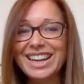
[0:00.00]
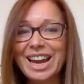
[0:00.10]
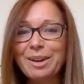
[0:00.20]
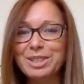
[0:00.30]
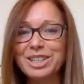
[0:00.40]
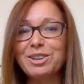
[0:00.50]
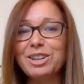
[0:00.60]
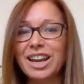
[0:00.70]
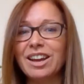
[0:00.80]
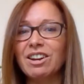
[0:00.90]

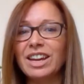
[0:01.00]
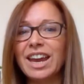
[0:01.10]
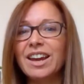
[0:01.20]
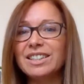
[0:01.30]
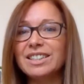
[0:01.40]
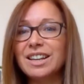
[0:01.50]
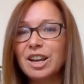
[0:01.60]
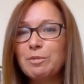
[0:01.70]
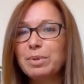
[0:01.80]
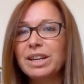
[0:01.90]
absolutely. And I guess,
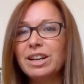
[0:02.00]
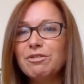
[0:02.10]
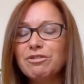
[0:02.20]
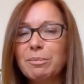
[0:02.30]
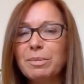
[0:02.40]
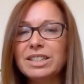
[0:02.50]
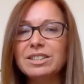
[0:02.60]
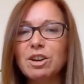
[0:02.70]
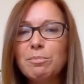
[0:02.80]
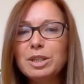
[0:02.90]
Pernille, from a
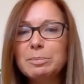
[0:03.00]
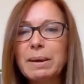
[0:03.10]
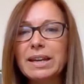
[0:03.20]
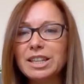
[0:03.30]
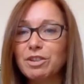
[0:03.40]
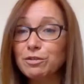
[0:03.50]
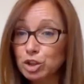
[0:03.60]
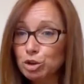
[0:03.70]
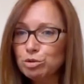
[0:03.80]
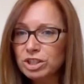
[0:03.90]
design perspective, have
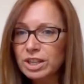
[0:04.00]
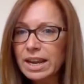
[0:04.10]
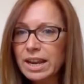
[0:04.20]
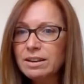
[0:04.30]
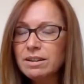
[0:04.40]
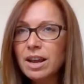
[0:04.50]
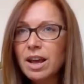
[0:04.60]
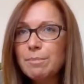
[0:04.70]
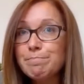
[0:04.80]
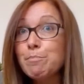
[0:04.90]
you seen
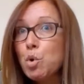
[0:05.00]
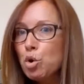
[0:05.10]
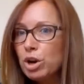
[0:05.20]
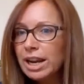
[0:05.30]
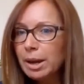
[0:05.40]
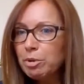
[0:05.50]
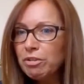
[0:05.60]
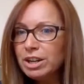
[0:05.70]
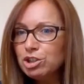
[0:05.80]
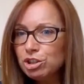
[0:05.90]
more
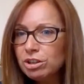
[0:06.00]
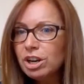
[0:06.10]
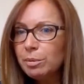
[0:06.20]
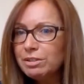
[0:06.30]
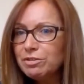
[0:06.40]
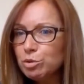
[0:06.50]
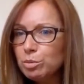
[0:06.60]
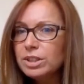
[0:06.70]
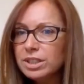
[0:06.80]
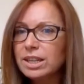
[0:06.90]
collaboration going
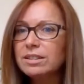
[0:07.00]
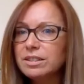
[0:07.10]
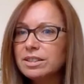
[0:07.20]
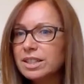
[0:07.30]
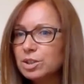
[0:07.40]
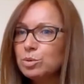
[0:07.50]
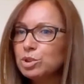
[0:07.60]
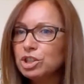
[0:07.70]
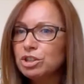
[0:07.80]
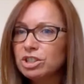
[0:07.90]
forward since this all
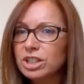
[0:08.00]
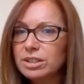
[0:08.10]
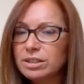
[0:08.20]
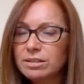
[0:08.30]
started?